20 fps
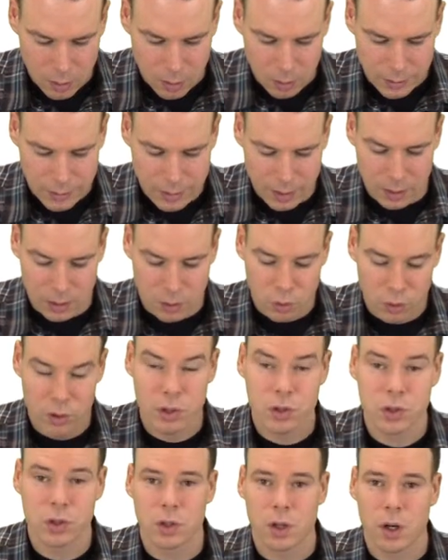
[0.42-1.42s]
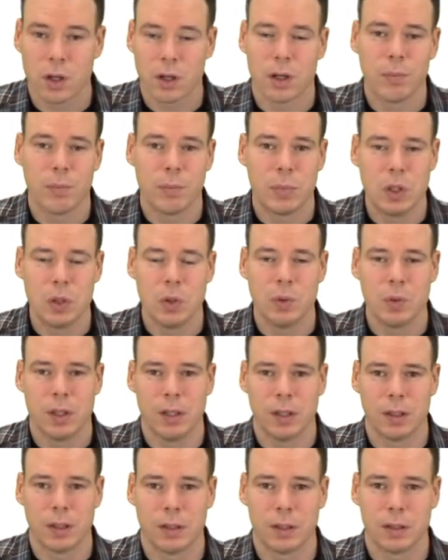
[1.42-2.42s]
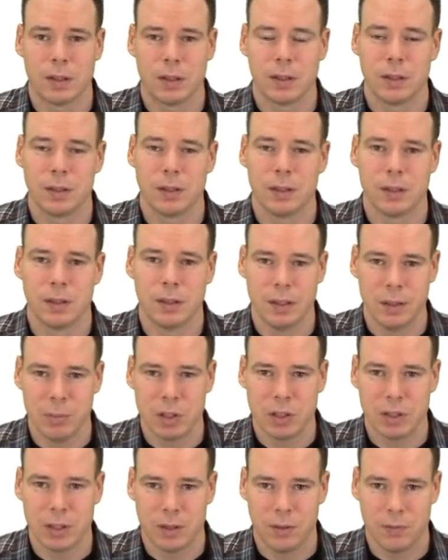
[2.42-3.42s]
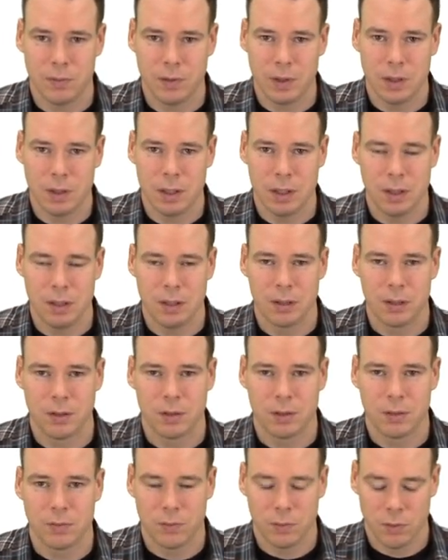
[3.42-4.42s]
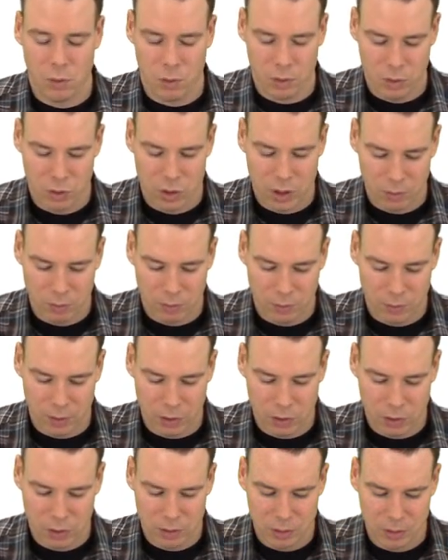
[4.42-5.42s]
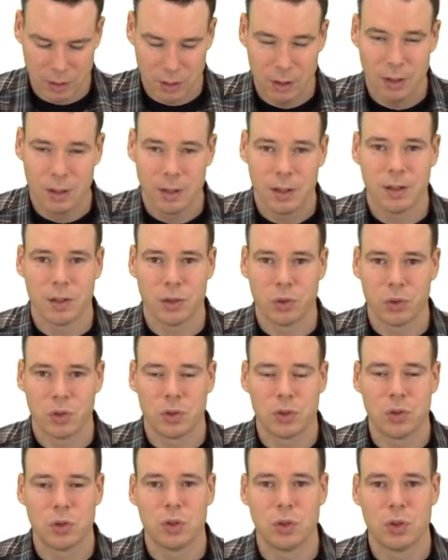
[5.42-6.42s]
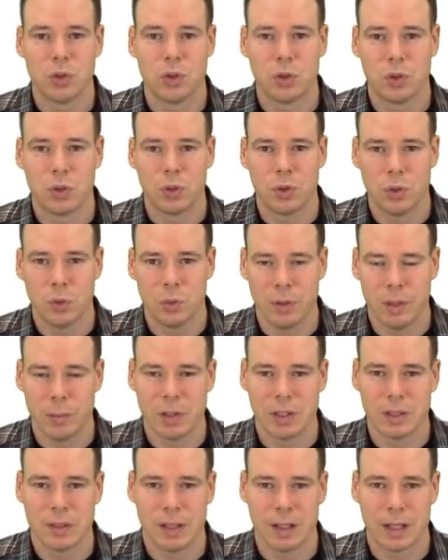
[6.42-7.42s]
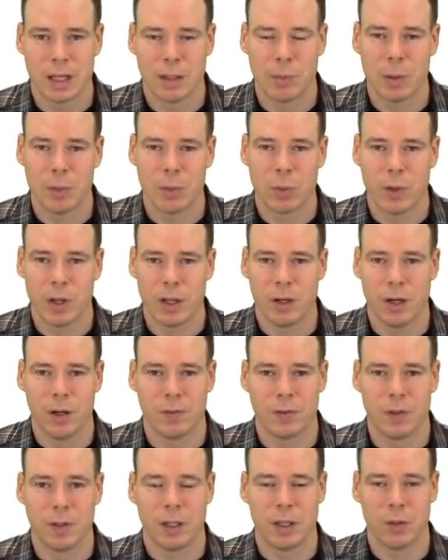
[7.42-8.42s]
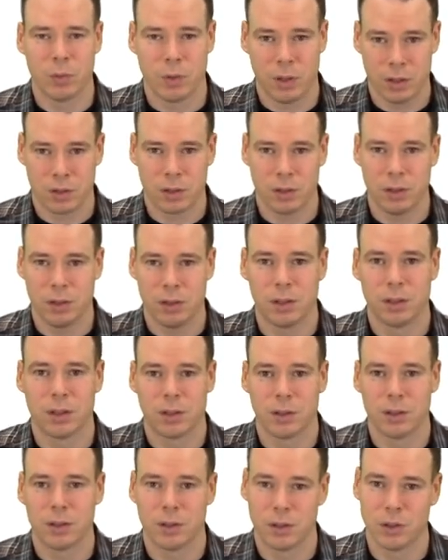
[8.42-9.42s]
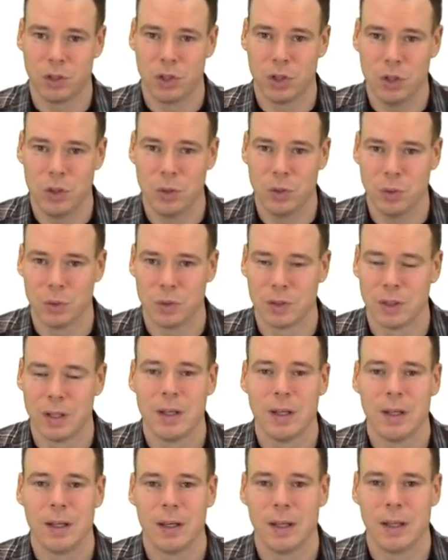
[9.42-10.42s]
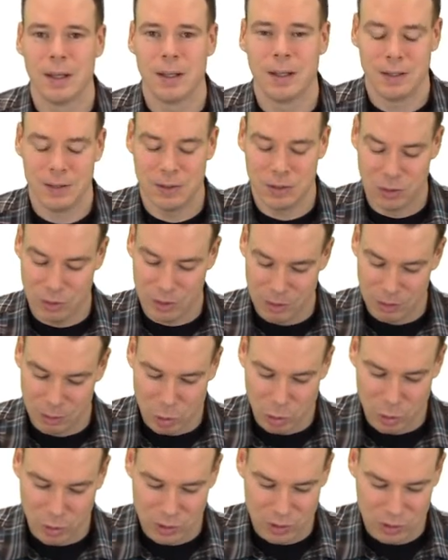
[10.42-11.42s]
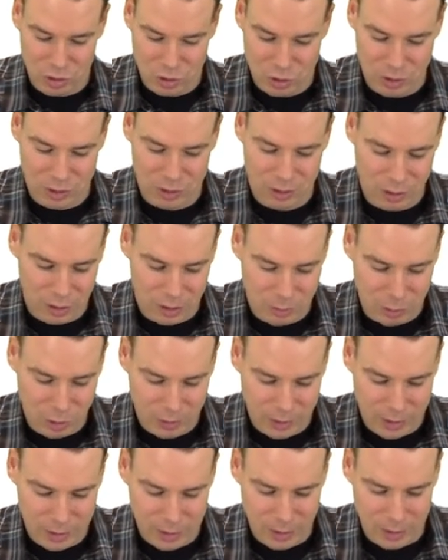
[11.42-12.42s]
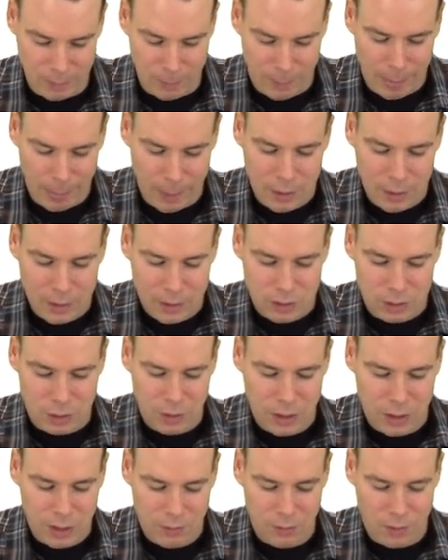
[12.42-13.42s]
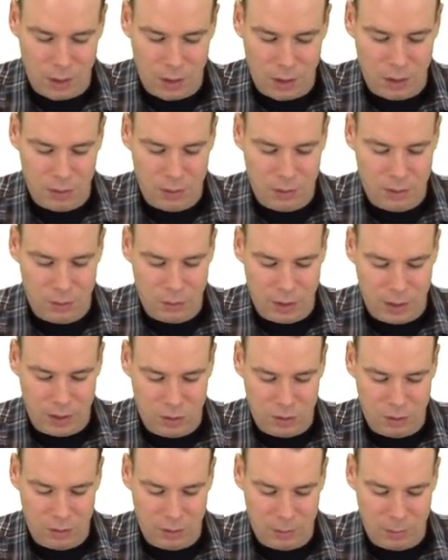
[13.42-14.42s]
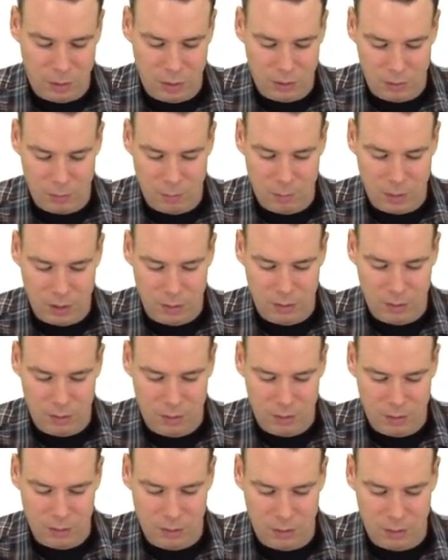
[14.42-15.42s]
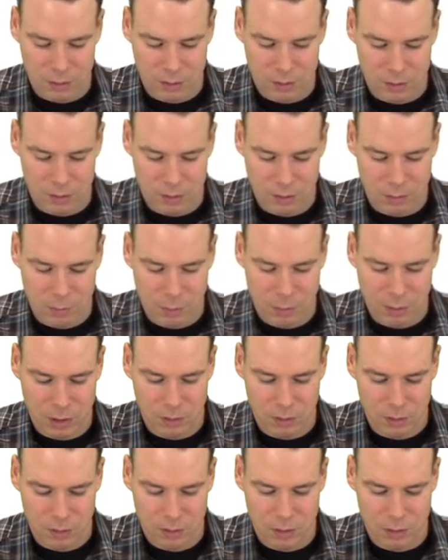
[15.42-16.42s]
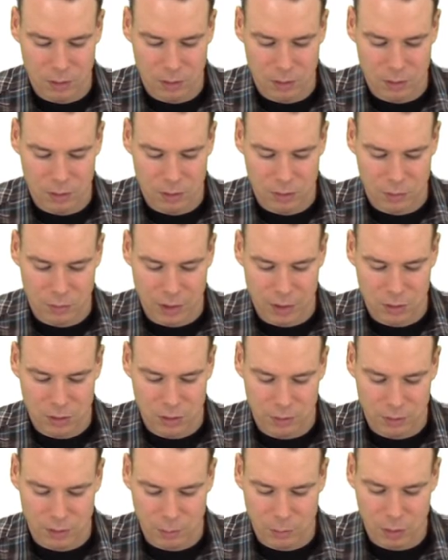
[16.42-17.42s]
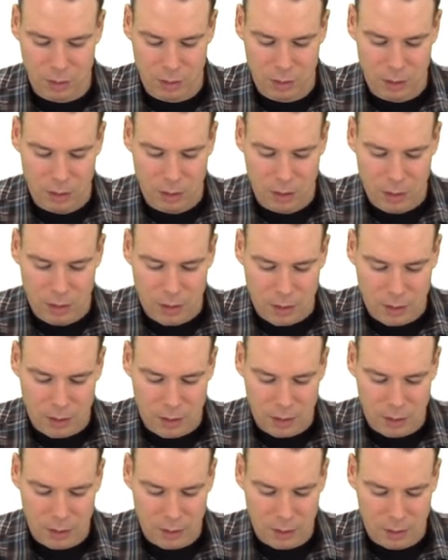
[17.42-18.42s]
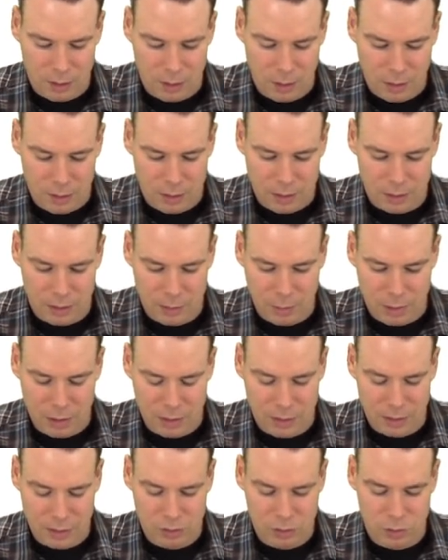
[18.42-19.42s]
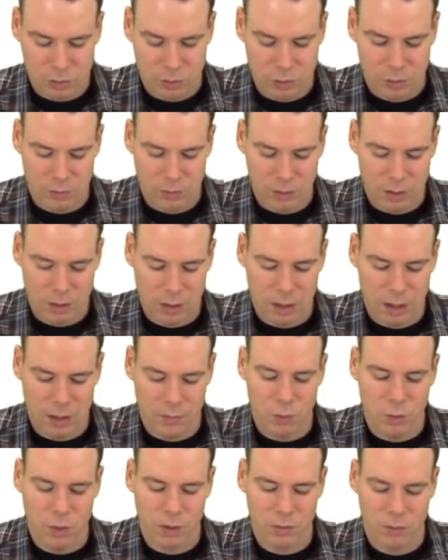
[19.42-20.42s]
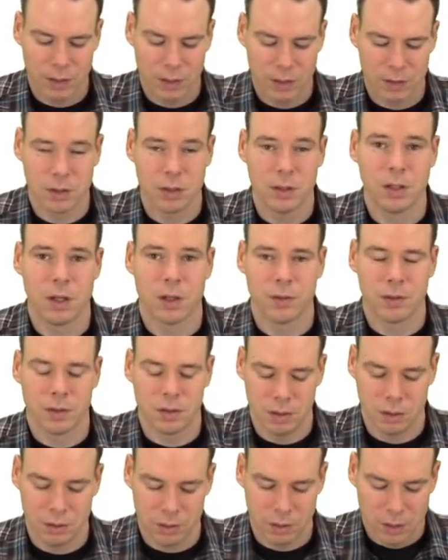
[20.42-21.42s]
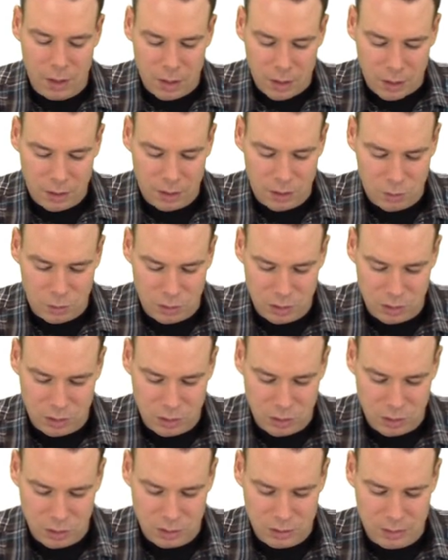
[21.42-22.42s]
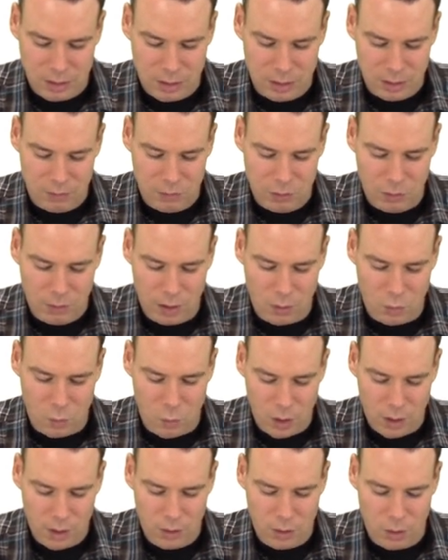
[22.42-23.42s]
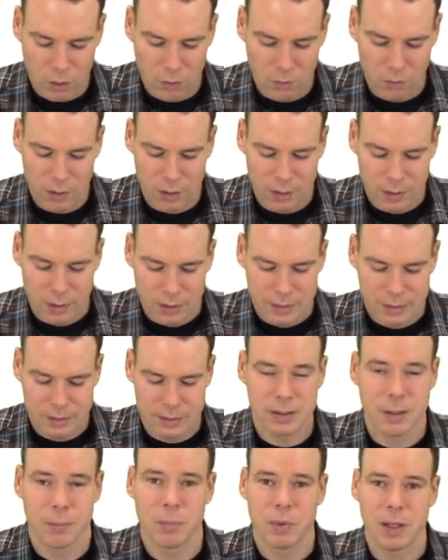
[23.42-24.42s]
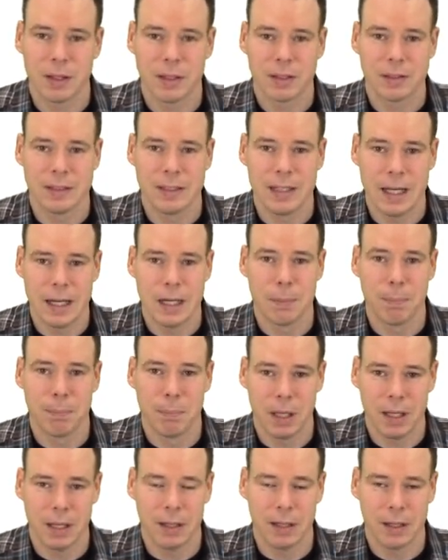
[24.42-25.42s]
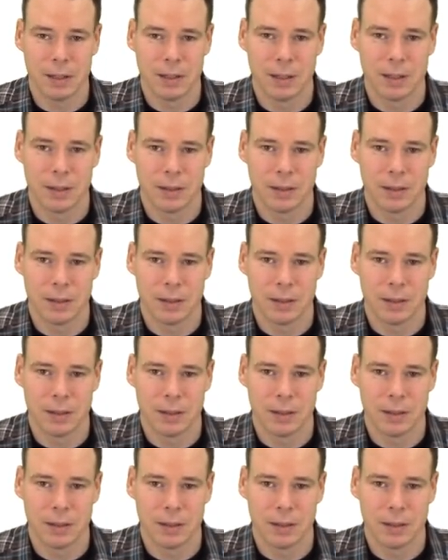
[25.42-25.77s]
Okay, in order to start computing limits at infinity for general functions, there's two limits that come up quite often that we're actually going to use, and so they're important to just to talk about right now. So if r is a rational number, so bigger than 0, r is a number bigger than 0 and is a rational number, then the limit as x goes to infinity of 1 over x to the r is 0. In other words, this is just saying if you've got 1 over something that's getting big,